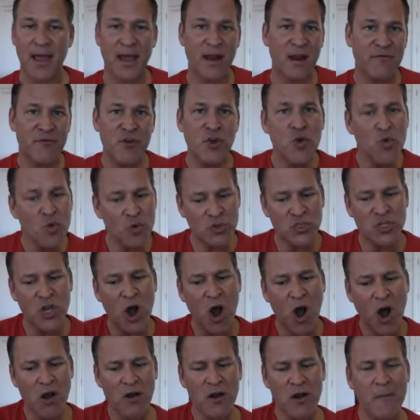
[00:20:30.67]
And if you
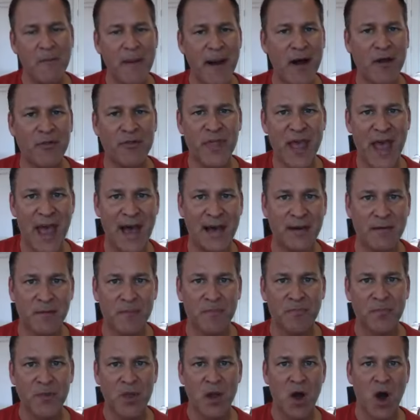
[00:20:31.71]
talk about
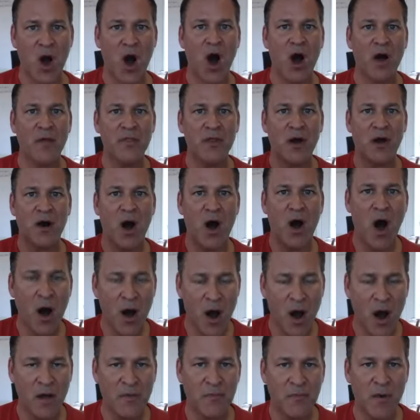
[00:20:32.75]
that in
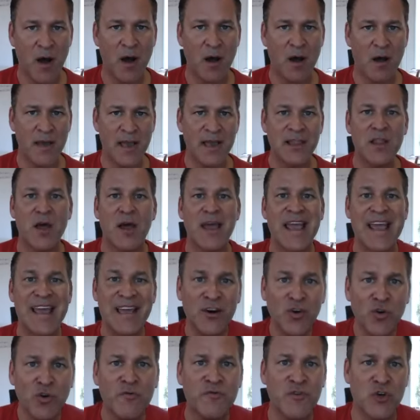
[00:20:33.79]
the
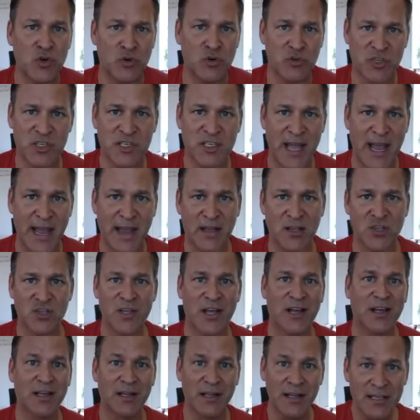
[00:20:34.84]
interview stage,
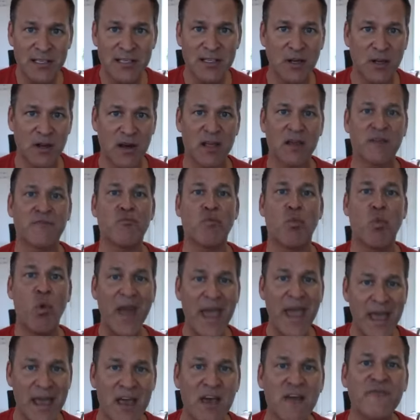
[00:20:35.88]
that listen,
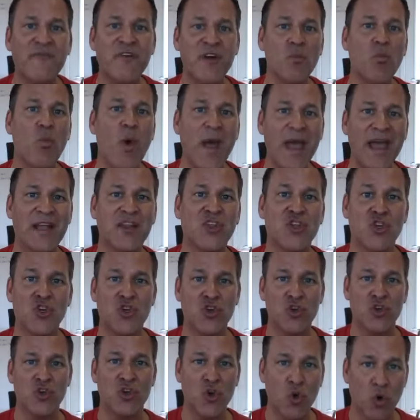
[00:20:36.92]
if and
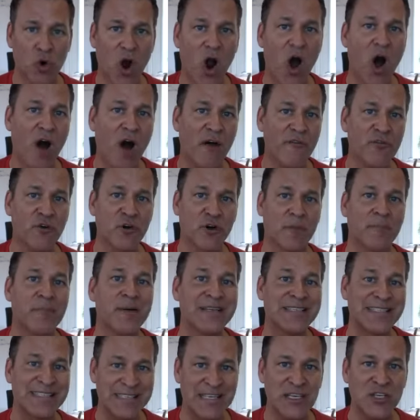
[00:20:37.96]
when you're offered a
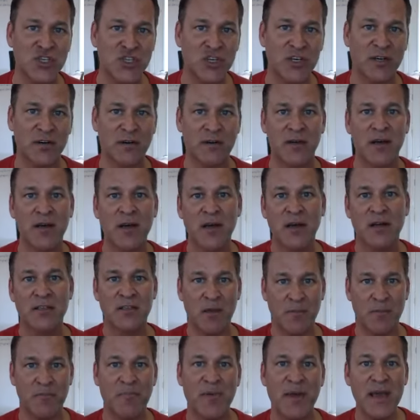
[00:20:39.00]
position
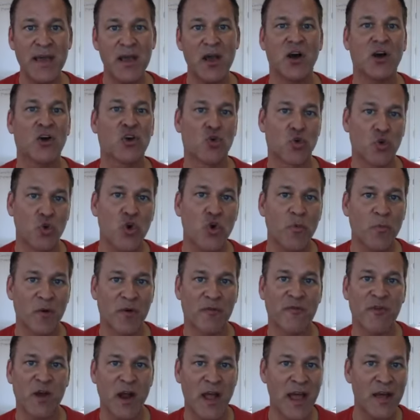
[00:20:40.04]
to be a
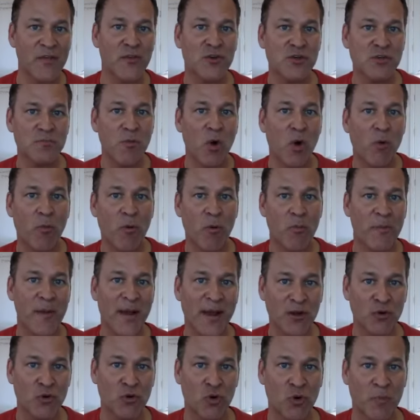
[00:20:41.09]
groomer for Heather's Mobile
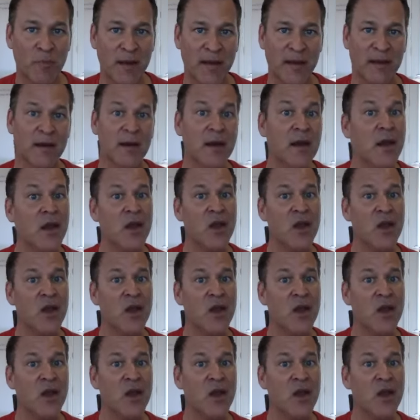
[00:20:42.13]
Pet Grooming,